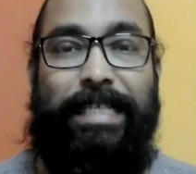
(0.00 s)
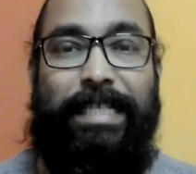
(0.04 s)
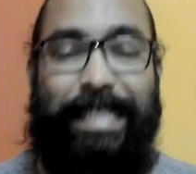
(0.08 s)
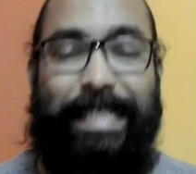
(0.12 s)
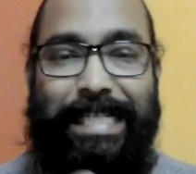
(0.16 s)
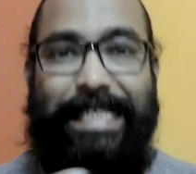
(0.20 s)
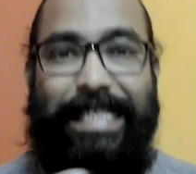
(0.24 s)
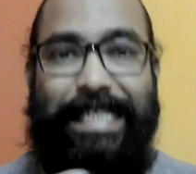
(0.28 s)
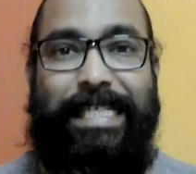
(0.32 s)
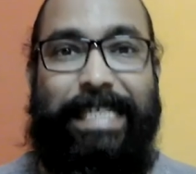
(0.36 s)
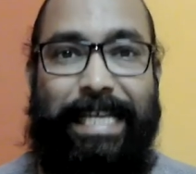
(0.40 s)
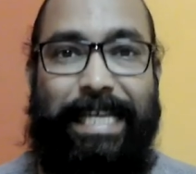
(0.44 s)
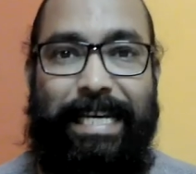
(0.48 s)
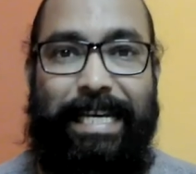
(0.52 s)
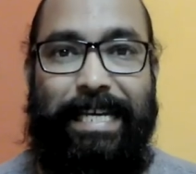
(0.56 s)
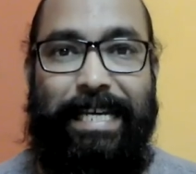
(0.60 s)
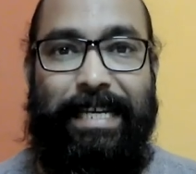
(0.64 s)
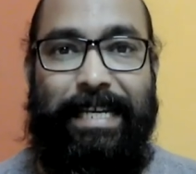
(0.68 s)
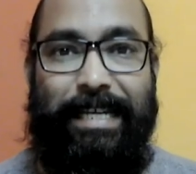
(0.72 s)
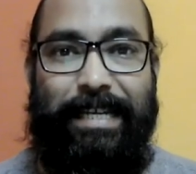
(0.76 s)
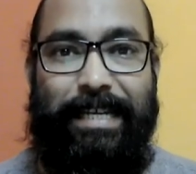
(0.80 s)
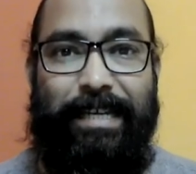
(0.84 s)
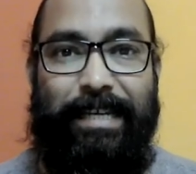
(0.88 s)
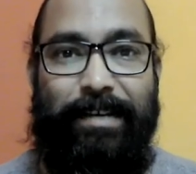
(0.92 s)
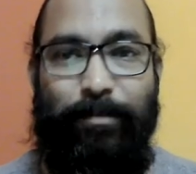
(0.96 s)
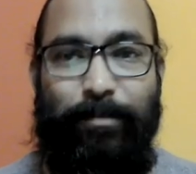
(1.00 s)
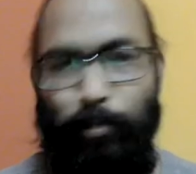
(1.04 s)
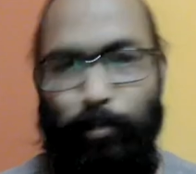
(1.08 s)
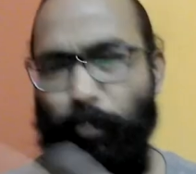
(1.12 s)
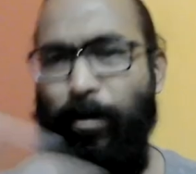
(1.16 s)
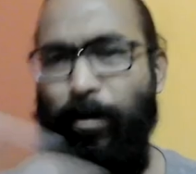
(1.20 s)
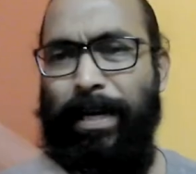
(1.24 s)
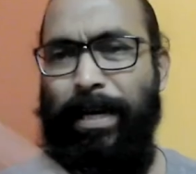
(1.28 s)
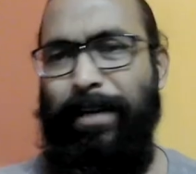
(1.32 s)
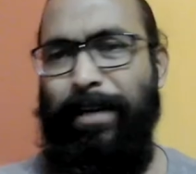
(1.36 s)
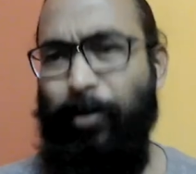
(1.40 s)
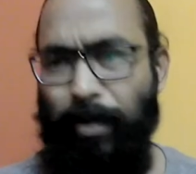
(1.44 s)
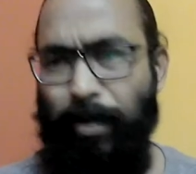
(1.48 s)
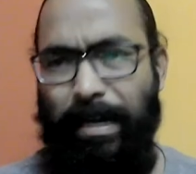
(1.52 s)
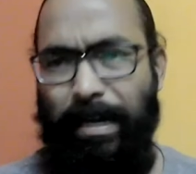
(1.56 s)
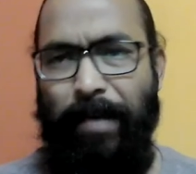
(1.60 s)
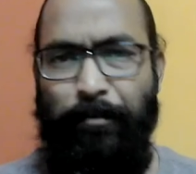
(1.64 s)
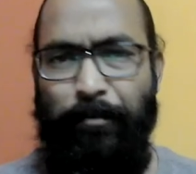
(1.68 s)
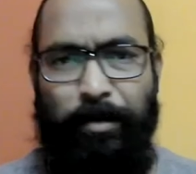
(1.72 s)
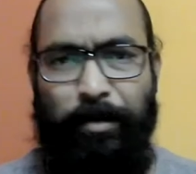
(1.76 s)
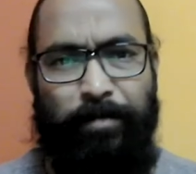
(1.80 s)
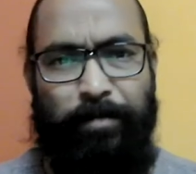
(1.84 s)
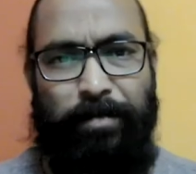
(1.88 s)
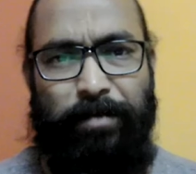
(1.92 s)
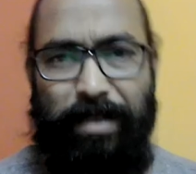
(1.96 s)
DJ, mobile or
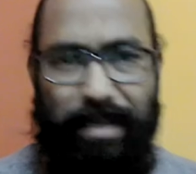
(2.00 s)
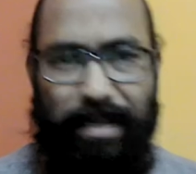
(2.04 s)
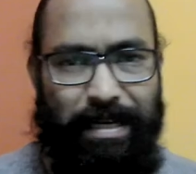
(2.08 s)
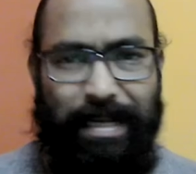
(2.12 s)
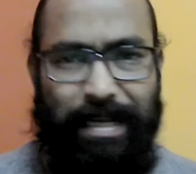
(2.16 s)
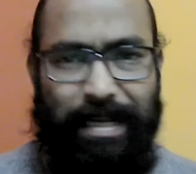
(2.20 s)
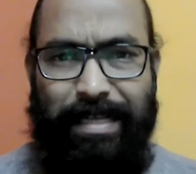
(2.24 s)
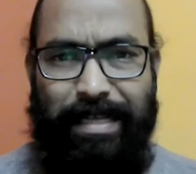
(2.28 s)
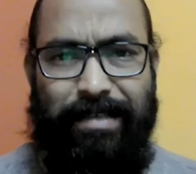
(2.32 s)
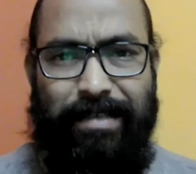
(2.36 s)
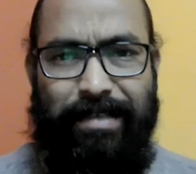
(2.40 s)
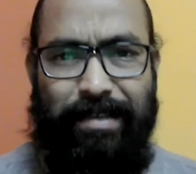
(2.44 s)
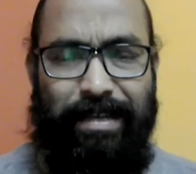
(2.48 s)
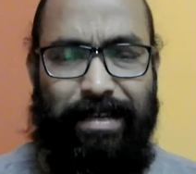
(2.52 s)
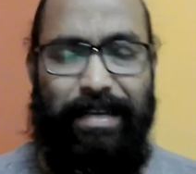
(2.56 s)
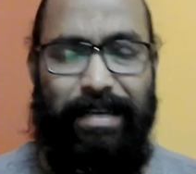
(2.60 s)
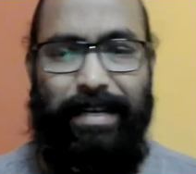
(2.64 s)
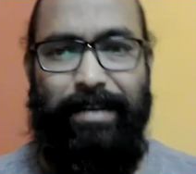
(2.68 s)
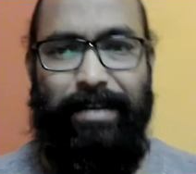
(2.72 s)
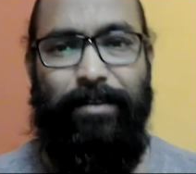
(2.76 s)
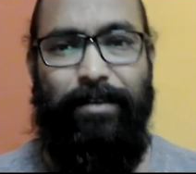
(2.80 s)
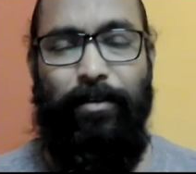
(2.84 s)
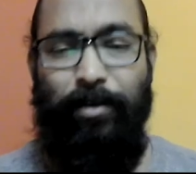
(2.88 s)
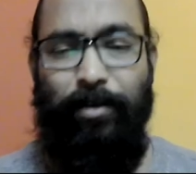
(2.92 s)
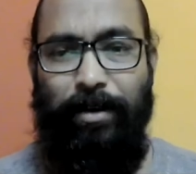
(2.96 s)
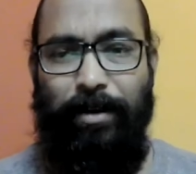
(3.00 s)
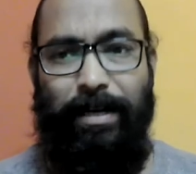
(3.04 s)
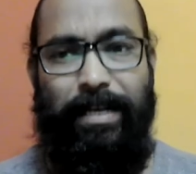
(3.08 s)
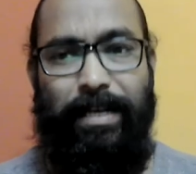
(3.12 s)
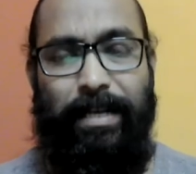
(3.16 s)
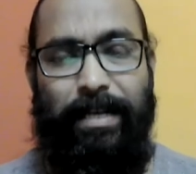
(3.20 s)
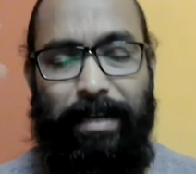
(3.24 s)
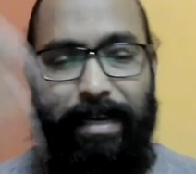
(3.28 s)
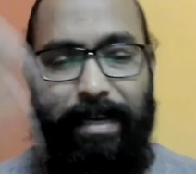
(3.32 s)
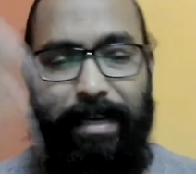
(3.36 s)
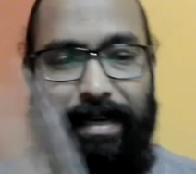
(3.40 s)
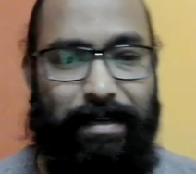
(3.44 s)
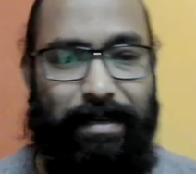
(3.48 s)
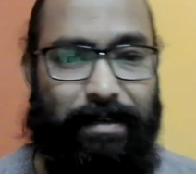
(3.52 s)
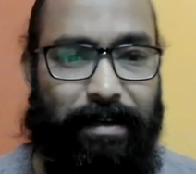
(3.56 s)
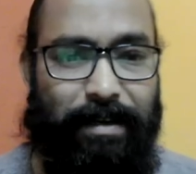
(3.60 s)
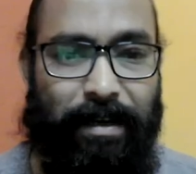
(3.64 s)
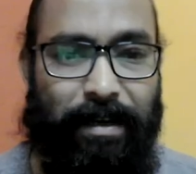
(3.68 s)
laptop screen, any screen or any light,